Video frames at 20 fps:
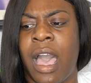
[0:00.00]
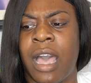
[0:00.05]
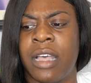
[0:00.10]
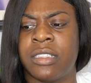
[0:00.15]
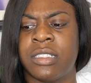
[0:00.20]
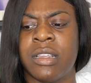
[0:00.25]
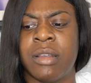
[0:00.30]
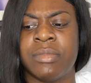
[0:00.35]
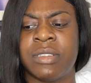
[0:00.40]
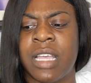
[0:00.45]

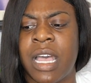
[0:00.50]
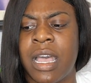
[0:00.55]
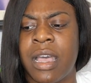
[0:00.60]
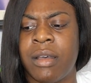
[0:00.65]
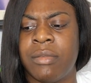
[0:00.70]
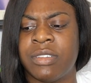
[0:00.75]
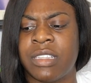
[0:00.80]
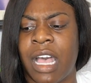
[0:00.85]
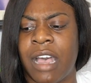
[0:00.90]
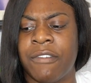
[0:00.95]

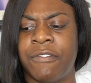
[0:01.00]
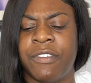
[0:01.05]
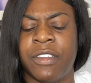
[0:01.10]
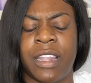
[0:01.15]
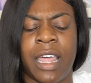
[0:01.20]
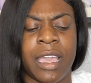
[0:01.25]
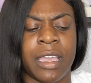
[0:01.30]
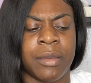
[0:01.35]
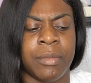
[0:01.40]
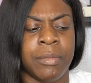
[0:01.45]
sometimes I
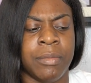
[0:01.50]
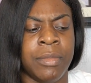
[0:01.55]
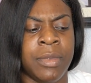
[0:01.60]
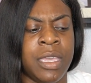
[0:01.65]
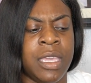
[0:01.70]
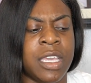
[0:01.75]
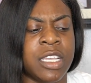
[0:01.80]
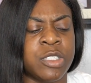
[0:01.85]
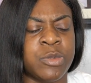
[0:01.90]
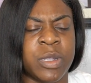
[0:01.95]
feel like
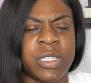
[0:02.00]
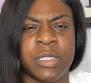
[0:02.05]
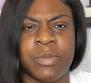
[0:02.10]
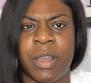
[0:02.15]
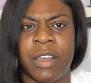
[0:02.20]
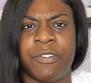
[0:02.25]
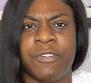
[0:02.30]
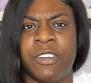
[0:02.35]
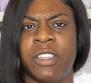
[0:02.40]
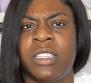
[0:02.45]
me expressing
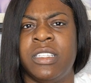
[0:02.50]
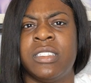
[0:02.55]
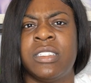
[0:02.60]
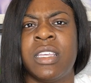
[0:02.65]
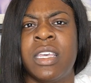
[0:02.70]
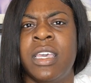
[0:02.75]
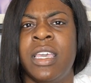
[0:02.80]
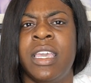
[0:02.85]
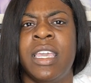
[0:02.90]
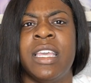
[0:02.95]
my
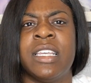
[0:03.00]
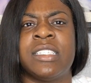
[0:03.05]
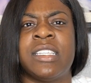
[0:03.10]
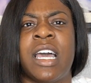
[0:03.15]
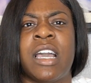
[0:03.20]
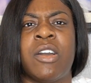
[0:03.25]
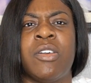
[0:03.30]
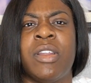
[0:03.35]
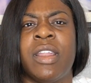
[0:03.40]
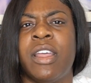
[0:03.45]
feelings is
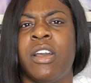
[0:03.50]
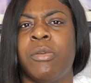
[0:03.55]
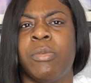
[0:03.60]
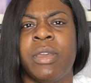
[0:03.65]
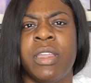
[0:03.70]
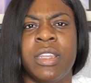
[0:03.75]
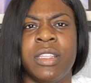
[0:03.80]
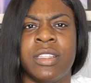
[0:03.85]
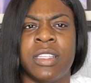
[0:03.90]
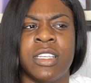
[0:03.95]
not going to
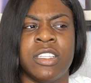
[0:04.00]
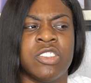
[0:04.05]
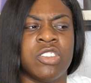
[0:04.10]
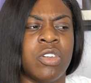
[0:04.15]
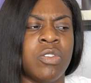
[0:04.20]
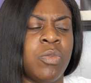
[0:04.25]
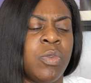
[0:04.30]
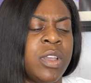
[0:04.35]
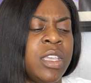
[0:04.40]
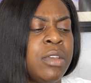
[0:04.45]
help anything.
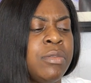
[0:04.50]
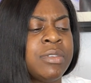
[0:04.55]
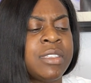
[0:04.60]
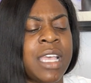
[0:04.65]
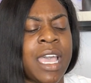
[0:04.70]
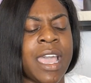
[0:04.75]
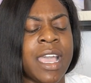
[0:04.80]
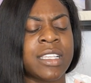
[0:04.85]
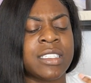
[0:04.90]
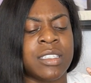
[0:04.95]
So when he was
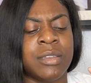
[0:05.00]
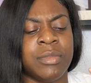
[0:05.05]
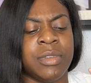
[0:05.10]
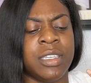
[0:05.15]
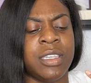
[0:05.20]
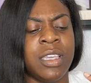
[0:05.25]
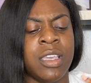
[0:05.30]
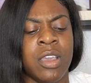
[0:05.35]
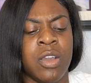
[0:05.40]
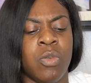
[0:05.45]
asking
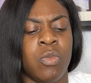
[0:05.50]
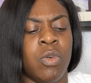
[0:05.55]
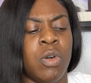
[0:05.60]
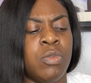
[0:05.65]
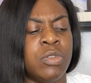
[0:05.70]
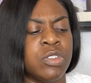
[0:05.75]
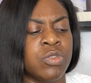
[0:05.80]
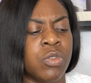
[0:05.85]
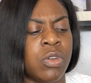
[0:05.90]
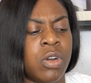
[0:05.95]
me
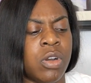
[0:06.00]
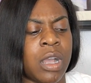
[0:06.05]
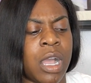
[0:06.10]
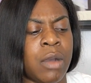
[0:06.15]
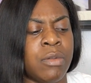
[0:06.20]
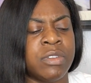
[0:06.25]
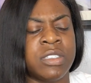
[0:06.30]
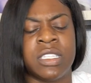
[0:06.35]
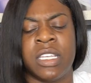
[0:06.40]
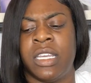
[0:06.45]
what was wrong,
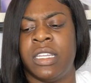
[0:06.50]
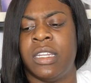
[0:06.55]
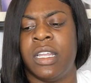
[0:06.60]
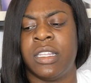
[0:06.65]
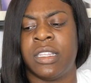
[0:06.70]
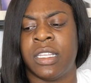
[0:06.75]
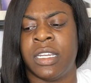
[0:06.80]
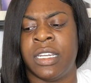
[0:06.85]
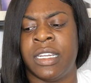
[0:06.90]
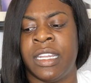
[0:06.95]
I was saying
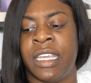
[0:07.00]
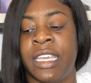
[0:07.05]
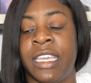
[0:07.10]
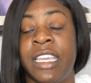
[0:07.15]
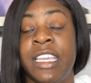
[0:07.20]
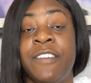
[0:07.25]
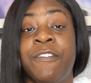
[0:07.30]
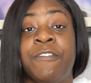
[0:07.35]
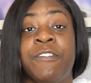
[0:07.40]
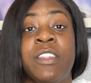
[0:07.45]
nothing. And then
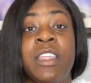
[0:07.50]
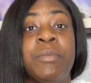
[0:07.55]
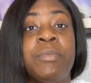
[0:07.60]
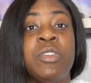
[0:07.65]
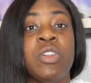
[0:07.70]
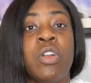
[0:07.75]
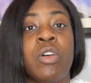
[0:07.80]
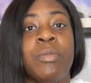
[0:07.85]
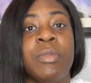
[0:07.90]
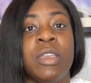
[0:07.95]
he
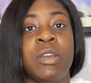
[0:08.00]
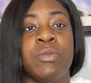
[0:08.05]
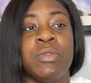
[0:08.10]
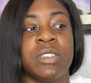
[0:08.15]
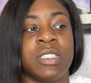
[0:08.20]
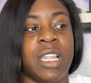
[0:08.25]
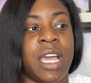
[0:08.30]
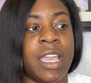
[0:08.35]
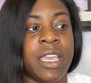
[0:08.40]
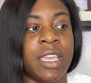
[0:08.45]
flipped it on me and
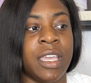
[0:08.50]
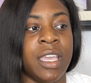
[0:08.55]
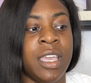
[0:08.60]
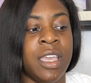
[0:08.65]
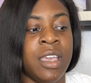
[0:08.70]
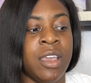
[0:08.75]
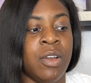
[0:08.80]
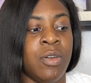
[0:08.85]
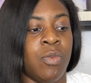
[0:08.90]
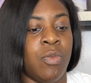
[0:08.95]
was like,
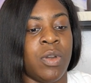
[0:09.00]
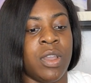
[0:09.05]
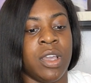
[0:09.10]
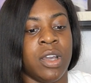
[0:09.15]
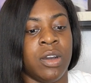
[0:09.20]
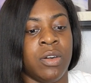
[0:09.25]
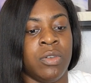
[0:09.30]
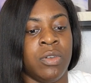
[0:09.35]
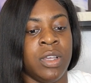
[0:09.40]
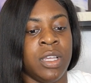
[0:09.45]

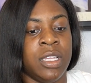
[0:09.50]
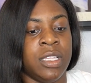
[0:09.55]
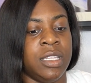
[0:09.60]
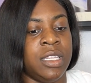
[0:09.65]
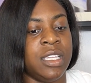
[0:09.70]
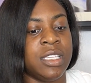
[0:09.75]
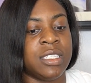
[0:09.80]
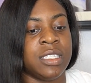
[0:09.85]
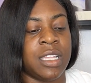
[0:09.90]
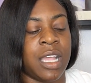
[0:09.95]
well,
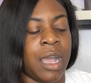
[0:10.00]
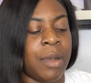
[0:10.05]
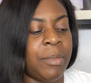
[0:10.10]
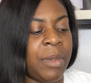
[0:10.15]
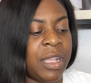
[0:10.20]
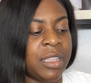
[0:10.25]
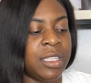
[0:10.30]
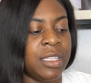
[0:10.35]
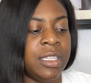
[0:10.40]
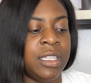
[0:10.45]
this is, I'm
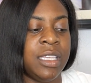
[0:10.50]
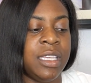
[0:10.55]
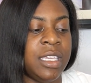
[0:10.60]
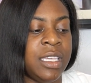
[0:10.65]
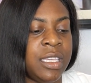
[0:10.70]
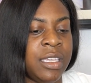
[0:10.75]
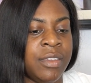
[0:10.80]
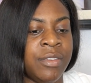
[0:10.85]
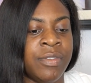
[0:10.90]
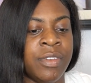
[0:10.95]
about to
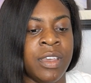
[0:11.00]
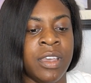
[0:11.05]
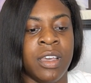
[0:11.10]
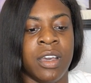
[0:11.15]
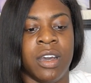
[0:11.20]
leave.